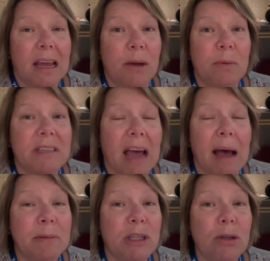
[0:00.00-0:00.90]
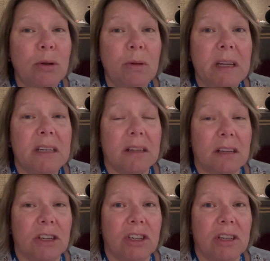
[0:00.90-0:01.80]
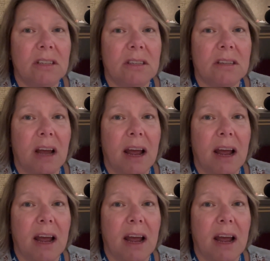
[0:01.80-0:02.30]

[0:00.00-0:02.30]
It was absolutely delicious,